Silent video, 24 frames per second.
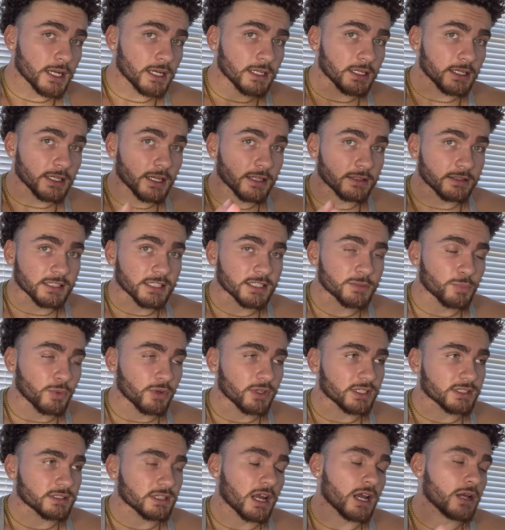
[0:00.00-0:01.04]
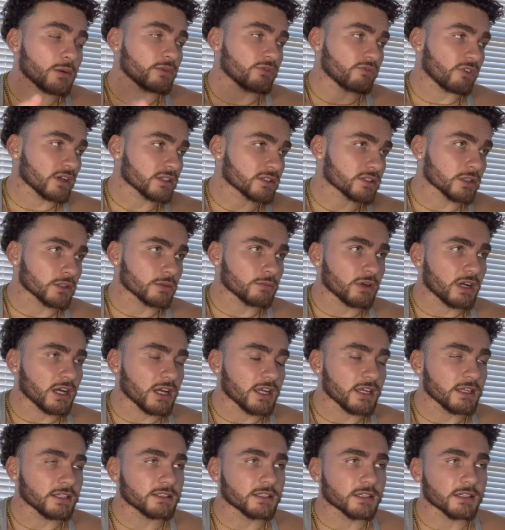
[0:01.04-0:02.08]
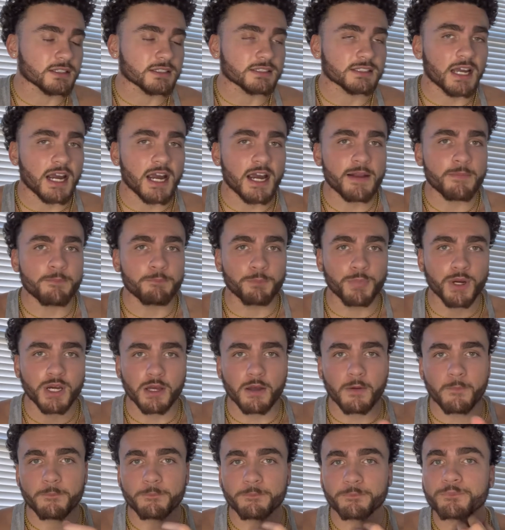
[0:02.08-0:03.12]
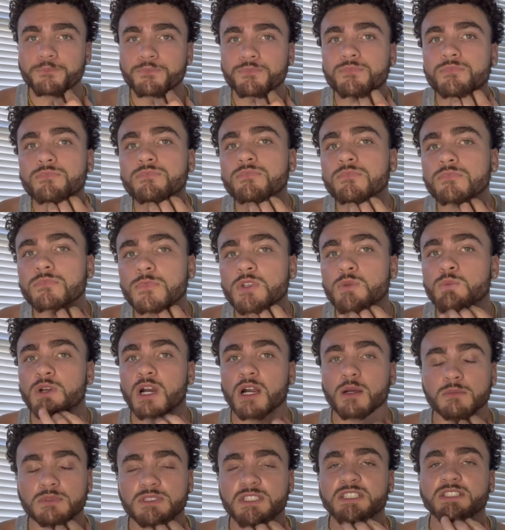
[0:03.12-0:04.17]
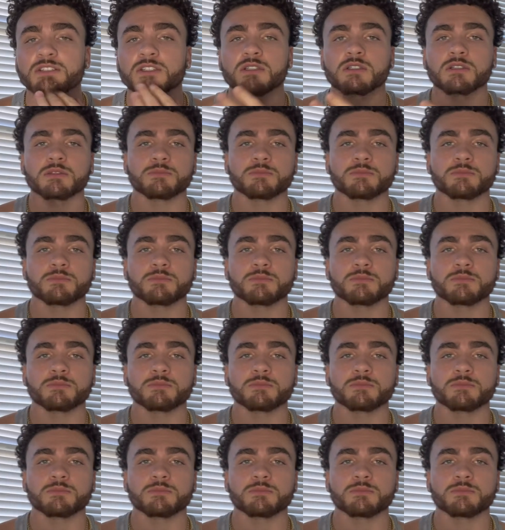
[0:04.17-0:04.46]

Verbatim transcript: at this point in time if I turn my head to the side. But when I'm leaner,